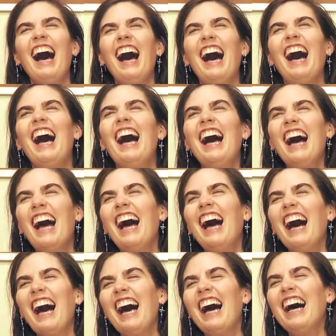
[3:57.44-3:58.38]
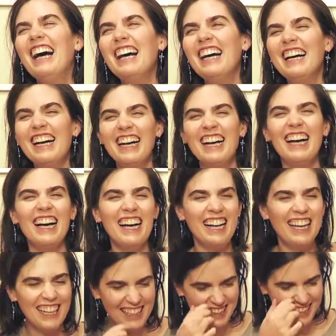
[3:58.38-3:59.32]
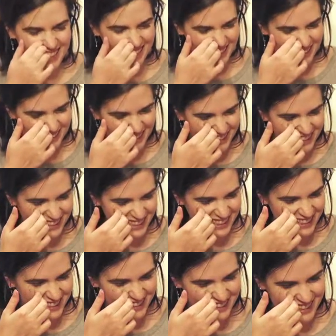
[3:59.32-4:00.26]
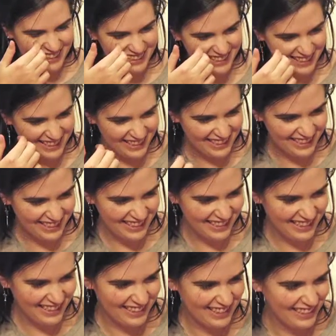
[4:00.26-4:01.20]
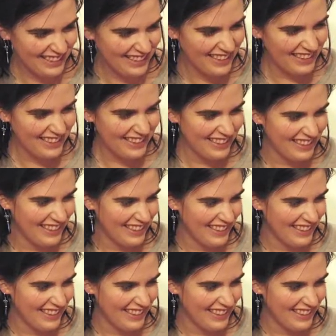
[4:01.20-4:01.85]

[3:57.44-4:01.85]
This person isn't speaking.